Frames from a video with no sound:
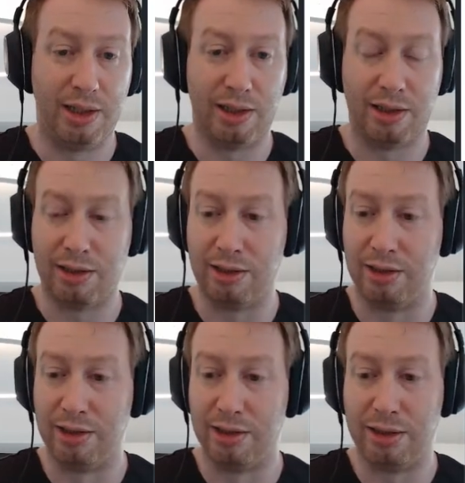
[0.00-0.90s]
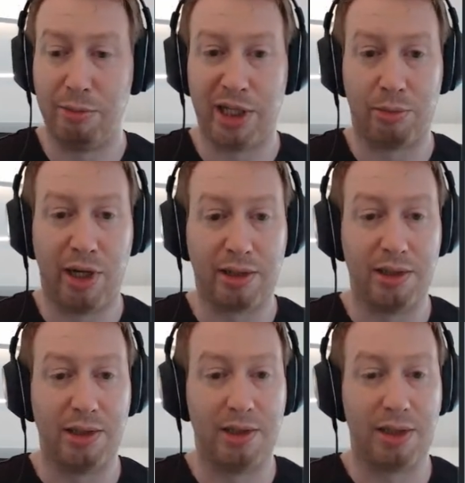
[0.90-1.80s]
the
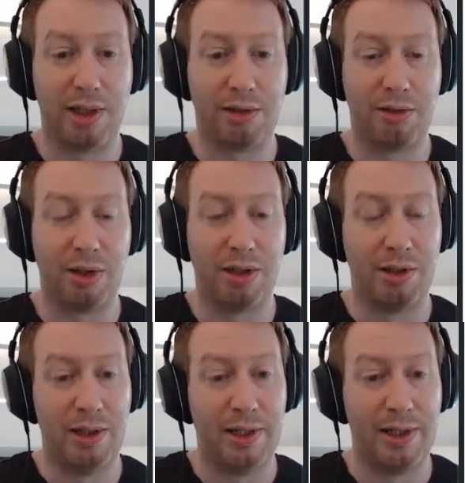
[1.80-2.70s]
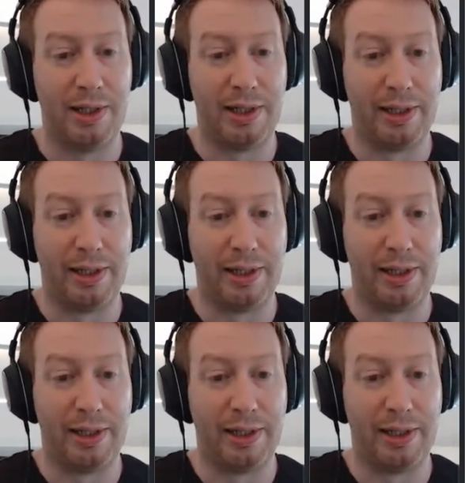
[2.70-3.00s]
best practices, etc.,